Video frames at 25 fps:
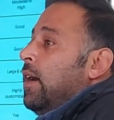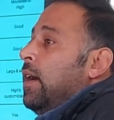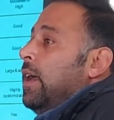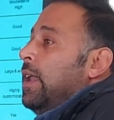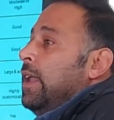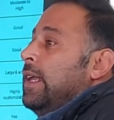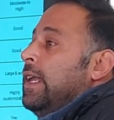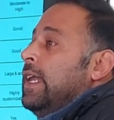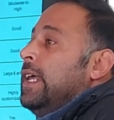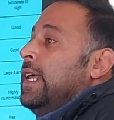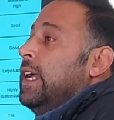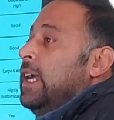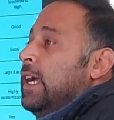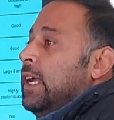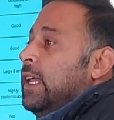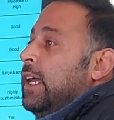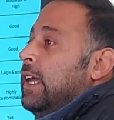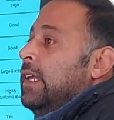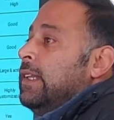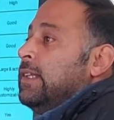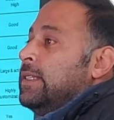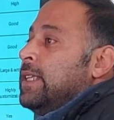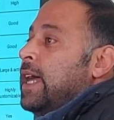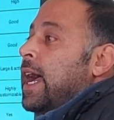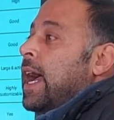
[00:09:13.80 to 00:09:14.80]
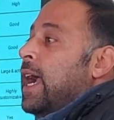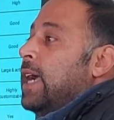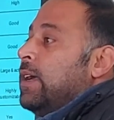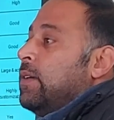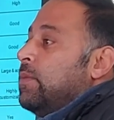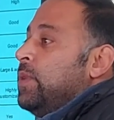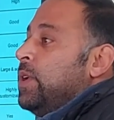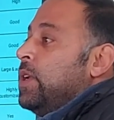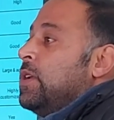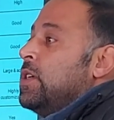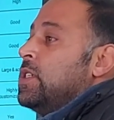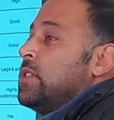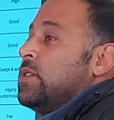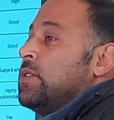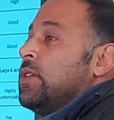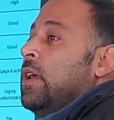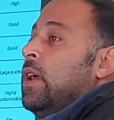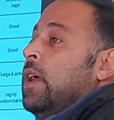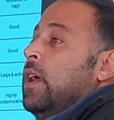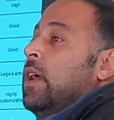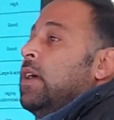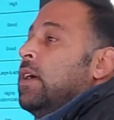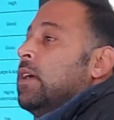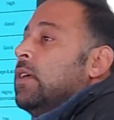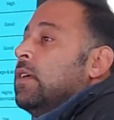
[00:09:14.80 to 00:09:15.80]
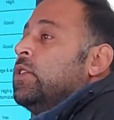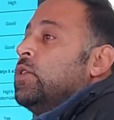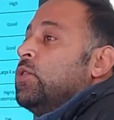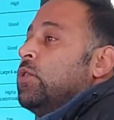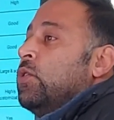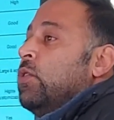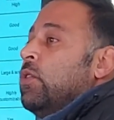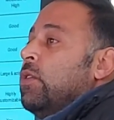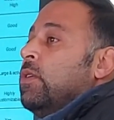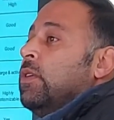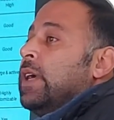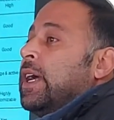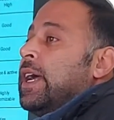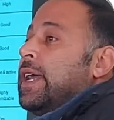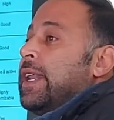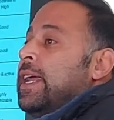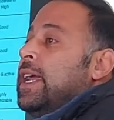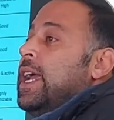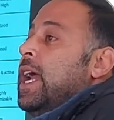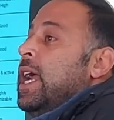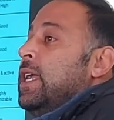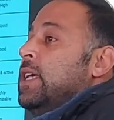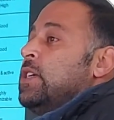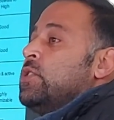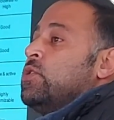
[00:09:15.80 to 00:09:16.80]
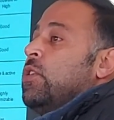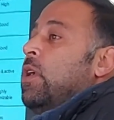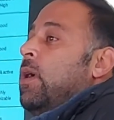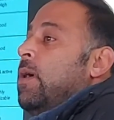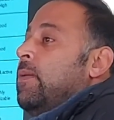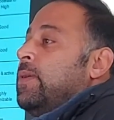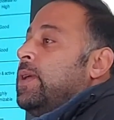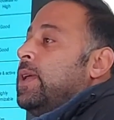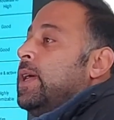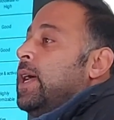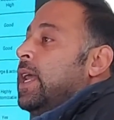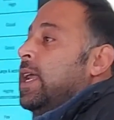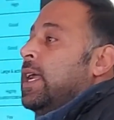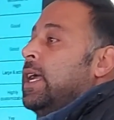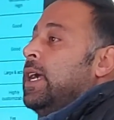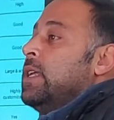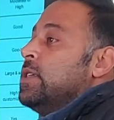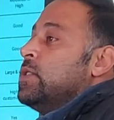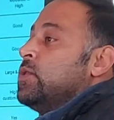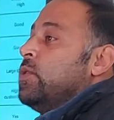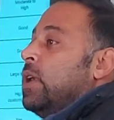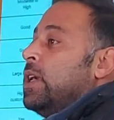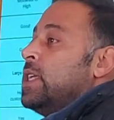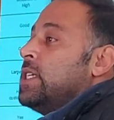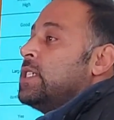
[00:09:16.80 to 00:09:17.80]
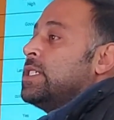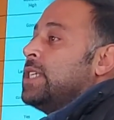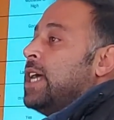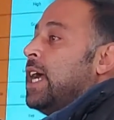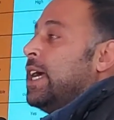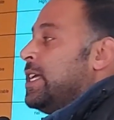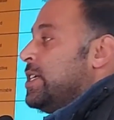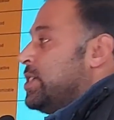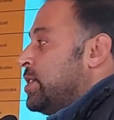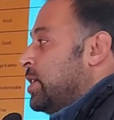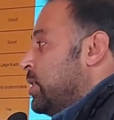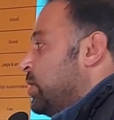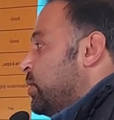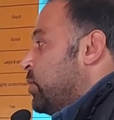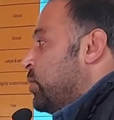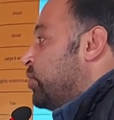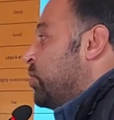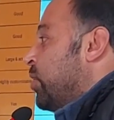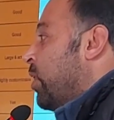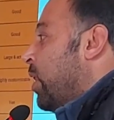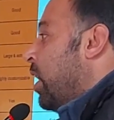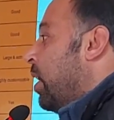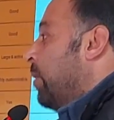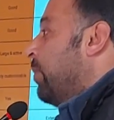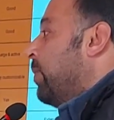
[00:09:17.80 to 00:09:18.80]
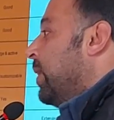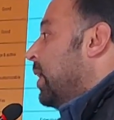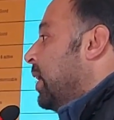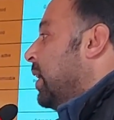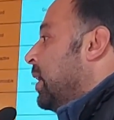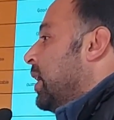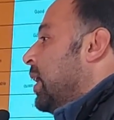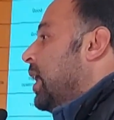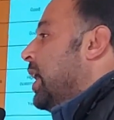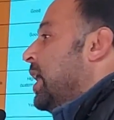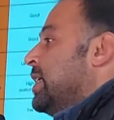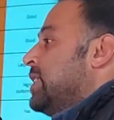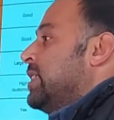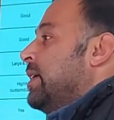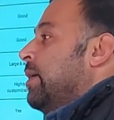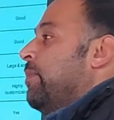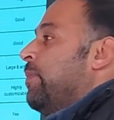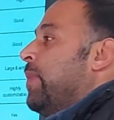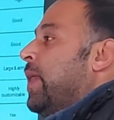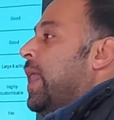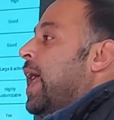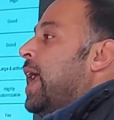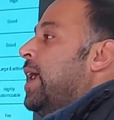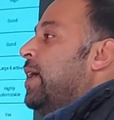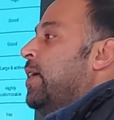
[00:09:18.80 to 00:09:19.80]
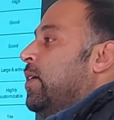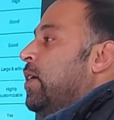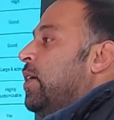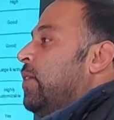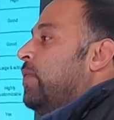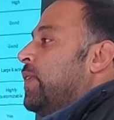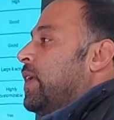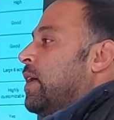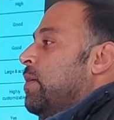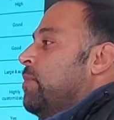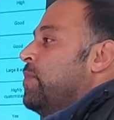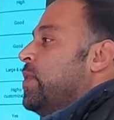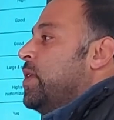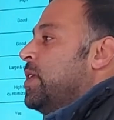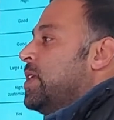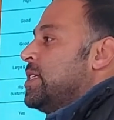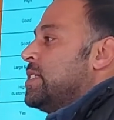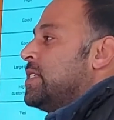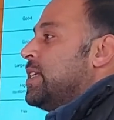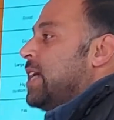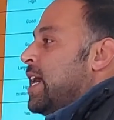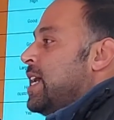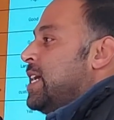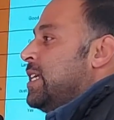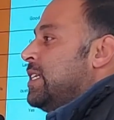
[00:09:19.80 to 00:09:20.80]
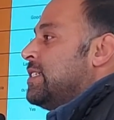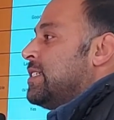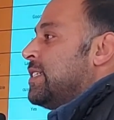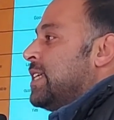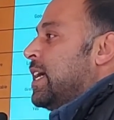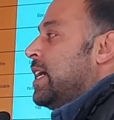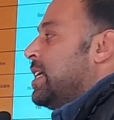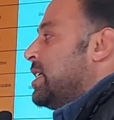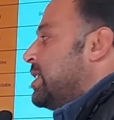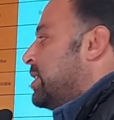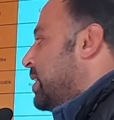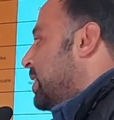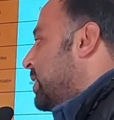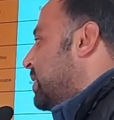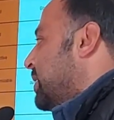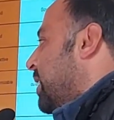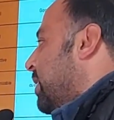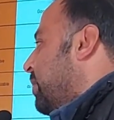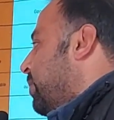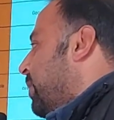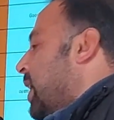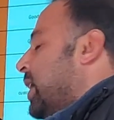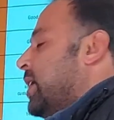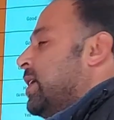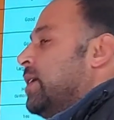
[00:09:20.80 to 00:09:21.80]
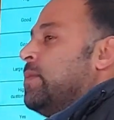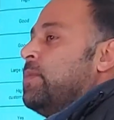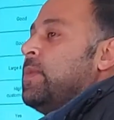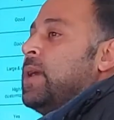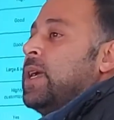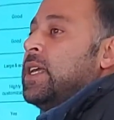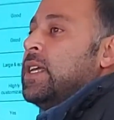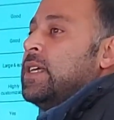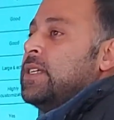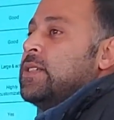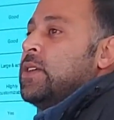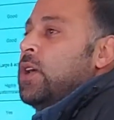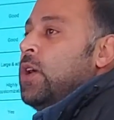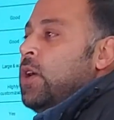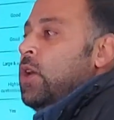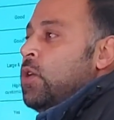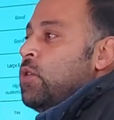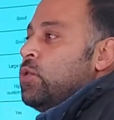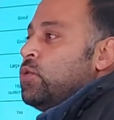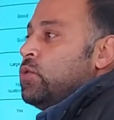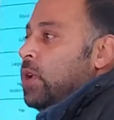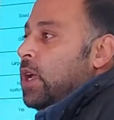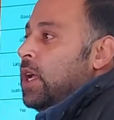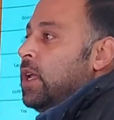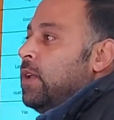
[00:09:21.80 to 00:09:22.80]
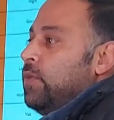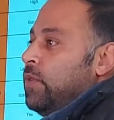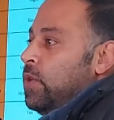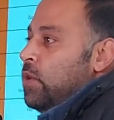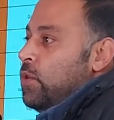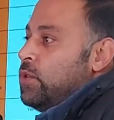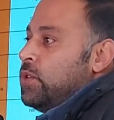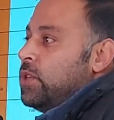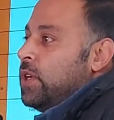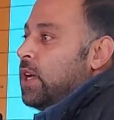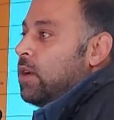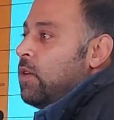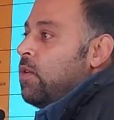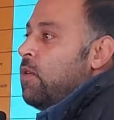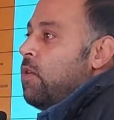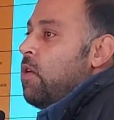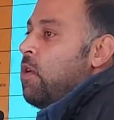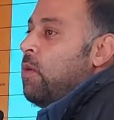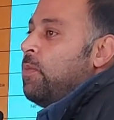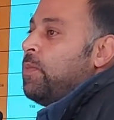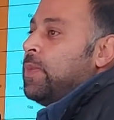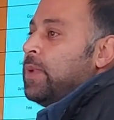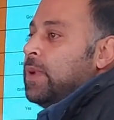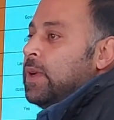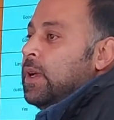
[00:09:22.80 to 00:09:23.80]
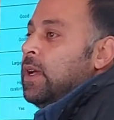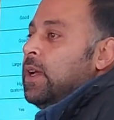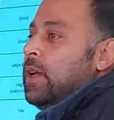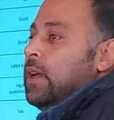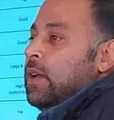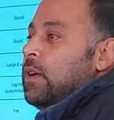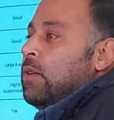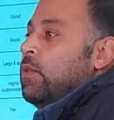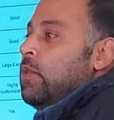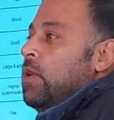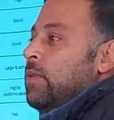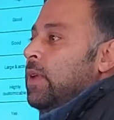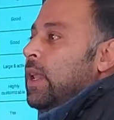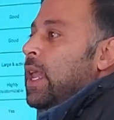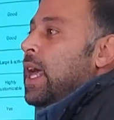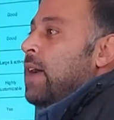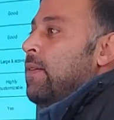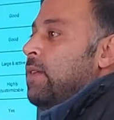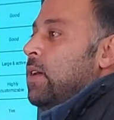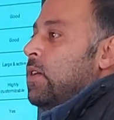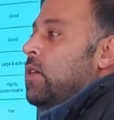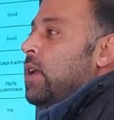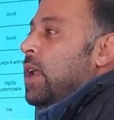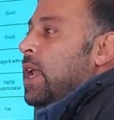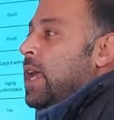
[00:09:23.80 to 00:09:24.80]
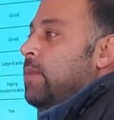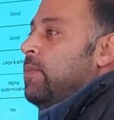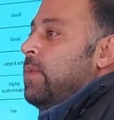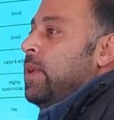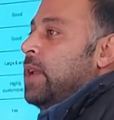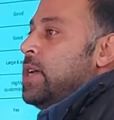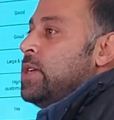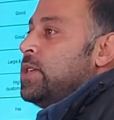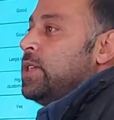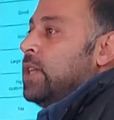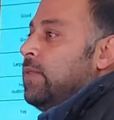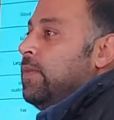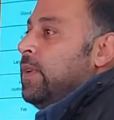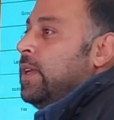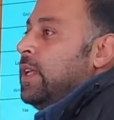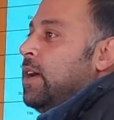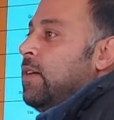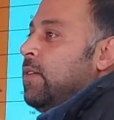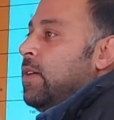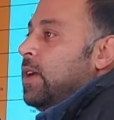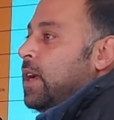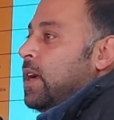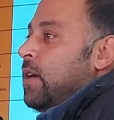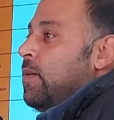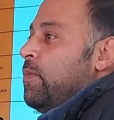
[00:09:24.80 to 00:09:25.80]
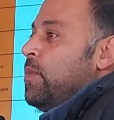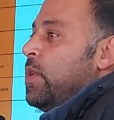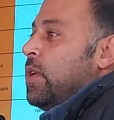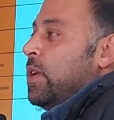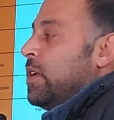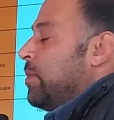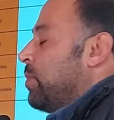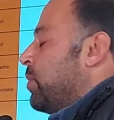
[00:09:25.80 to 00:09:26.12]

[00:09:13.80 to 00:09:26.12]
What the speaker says: lead in that, because to create a software, it is not a statistician's job. It's a blend of computer science, statistics and mathematics. So in future, hope we will have a collaboration with our computer